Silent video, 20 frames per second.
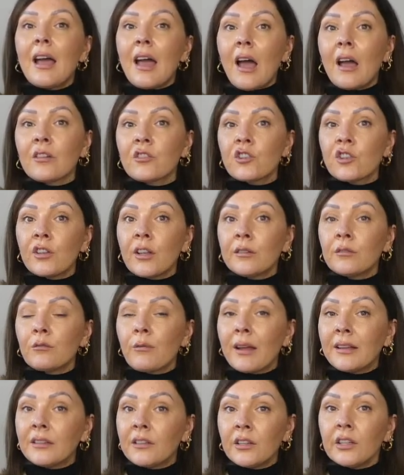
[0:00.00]

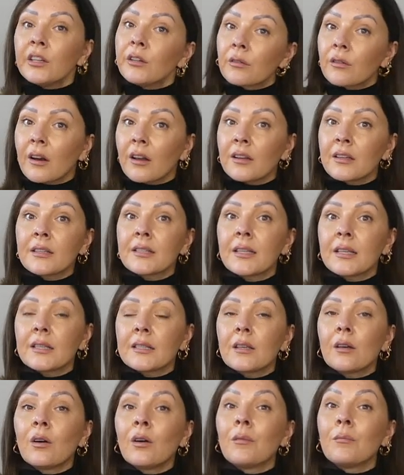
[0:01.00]
120 euros,
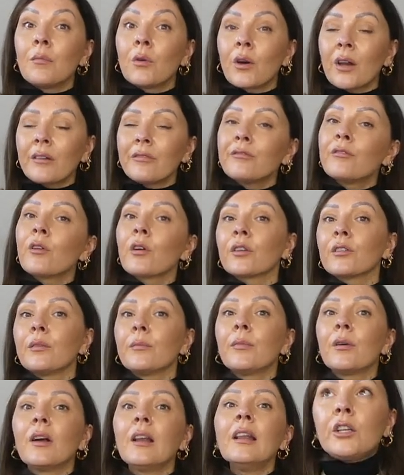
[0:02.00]
so more
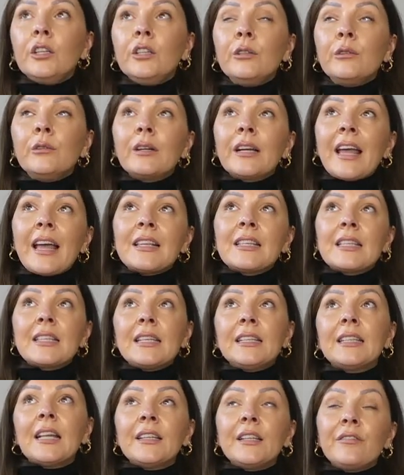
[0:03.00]
affordable. You can
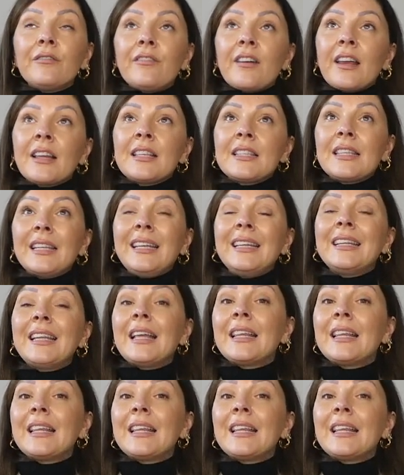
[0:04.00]
see the difference in the